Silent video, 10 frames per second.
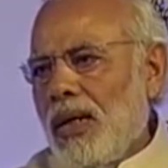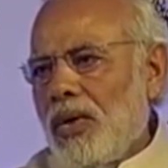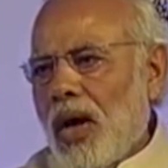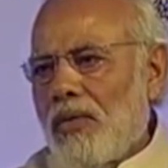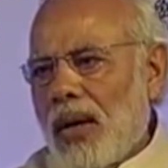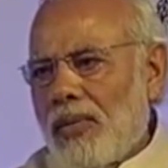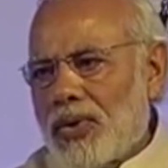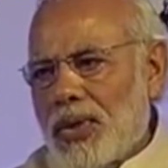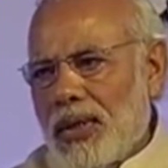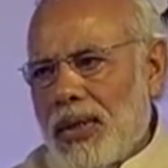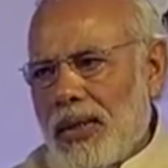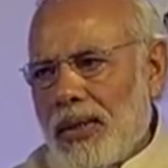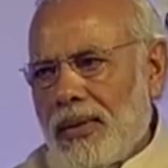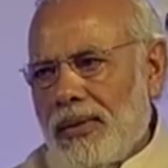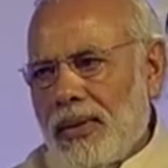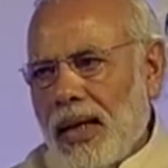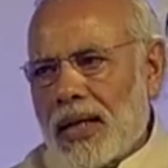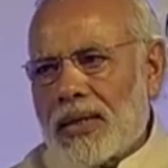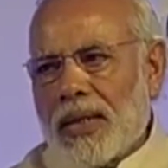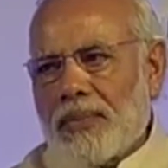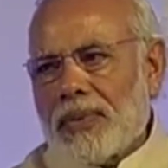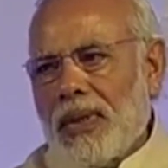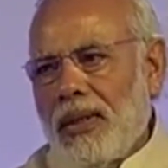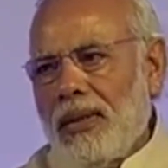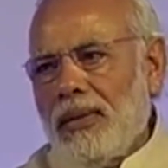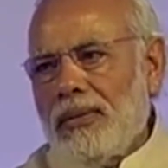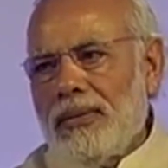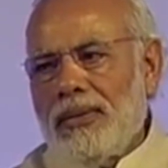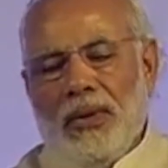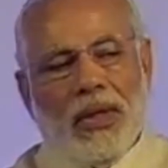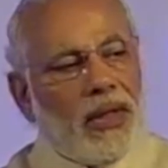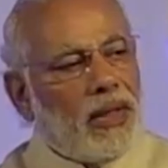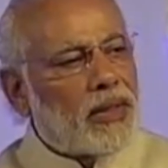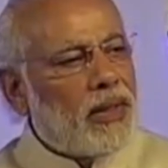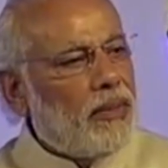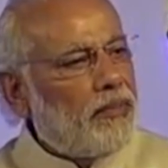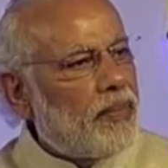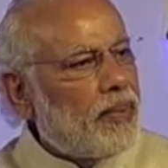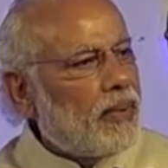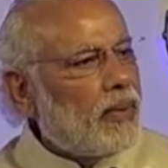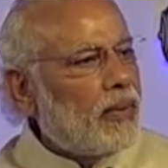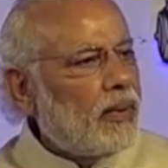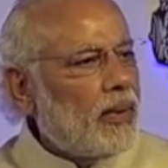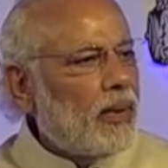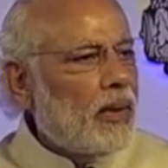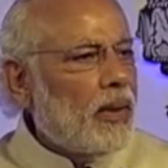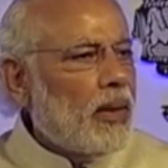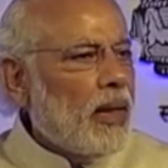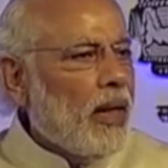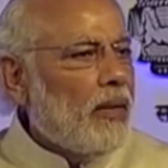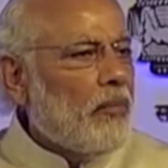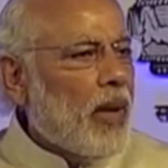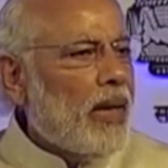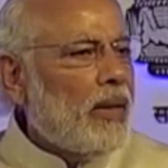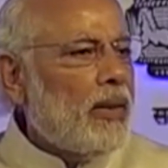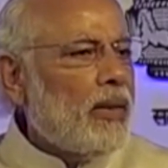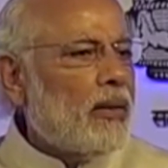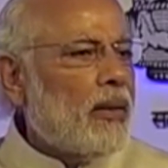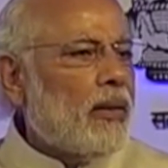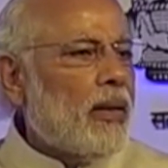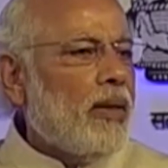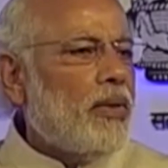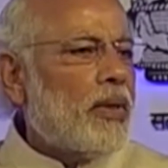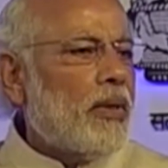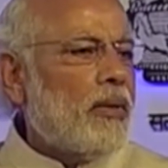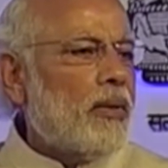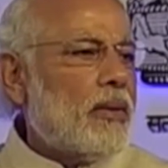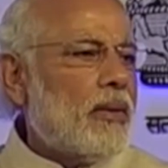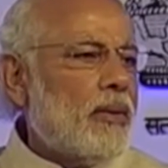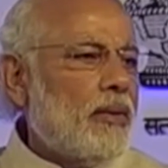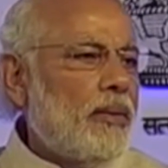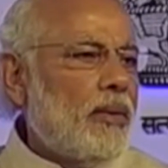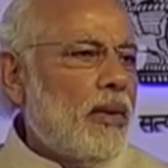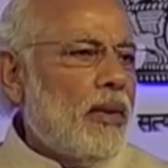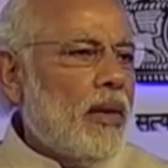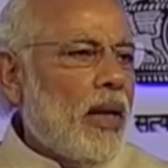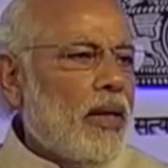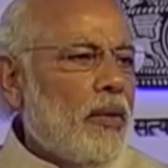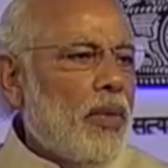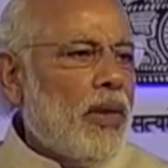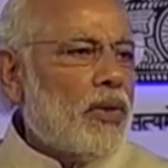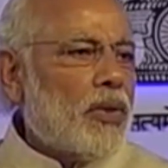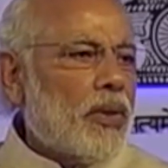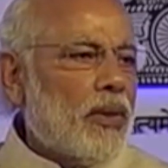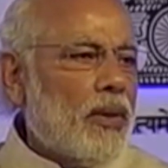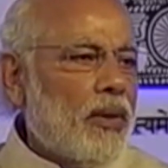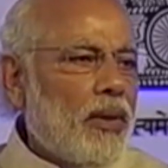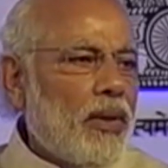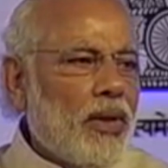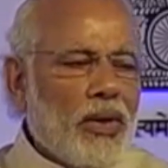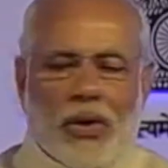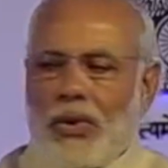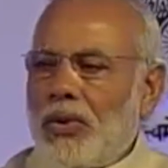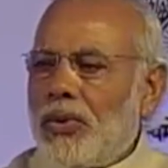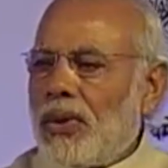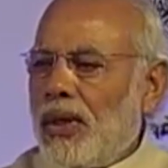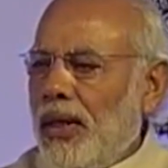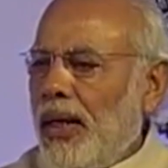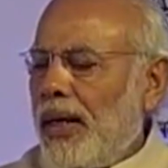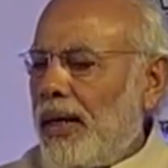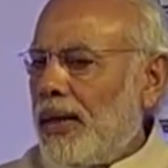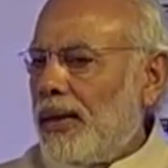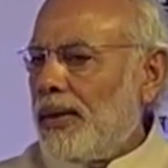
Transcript: You have demonstrated exceptional leadership in managing the tensions that emerge due to the delay.